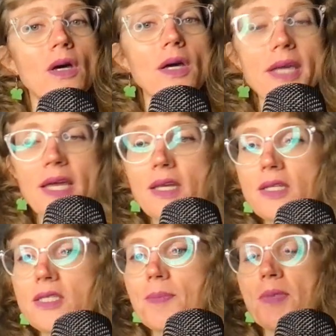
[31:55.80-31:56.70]
Again,
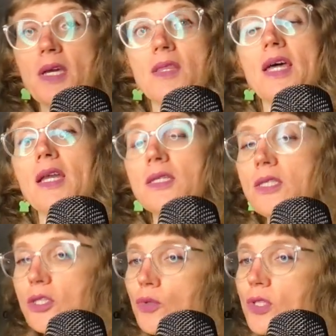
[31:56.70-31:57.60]
it's something that at
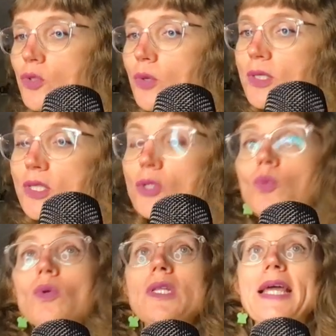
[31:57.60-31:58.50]
6 resources
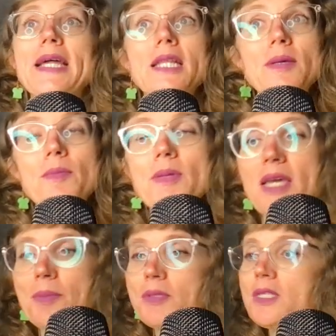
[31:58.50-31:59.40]
we'll likely be
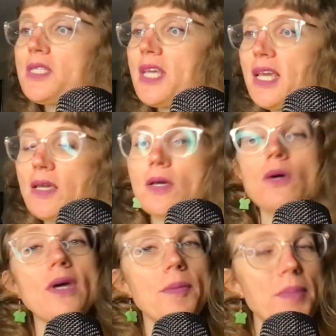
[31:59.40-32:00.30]
able to say,
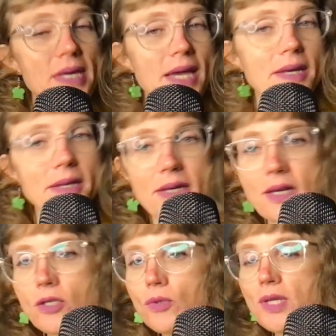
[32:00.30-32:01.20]
okay, Piett can get a
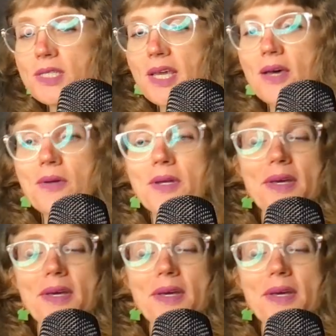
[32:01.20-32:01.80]
2 discount.